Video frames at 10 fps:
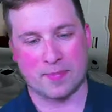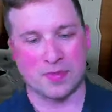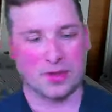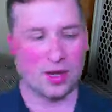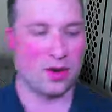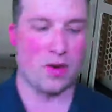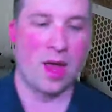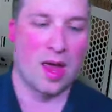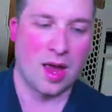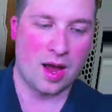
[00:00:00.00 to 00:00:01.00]
So
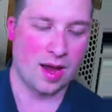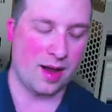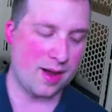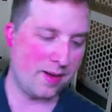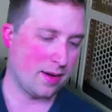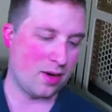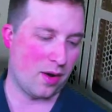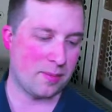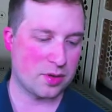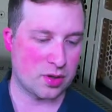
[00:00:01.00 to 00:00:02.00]
uh, you know,
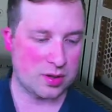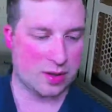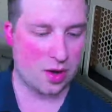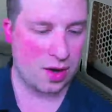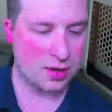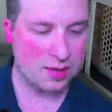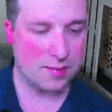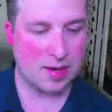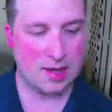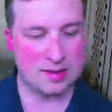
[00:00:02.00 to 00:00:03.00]
I'm sure that there are
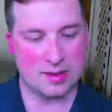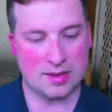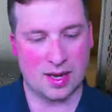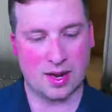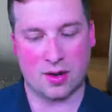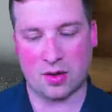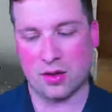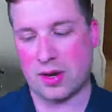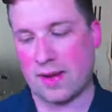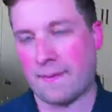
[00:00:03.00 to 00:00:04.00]
some cases that
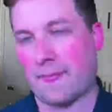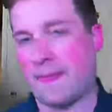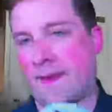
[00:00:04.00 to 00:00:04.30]
include it.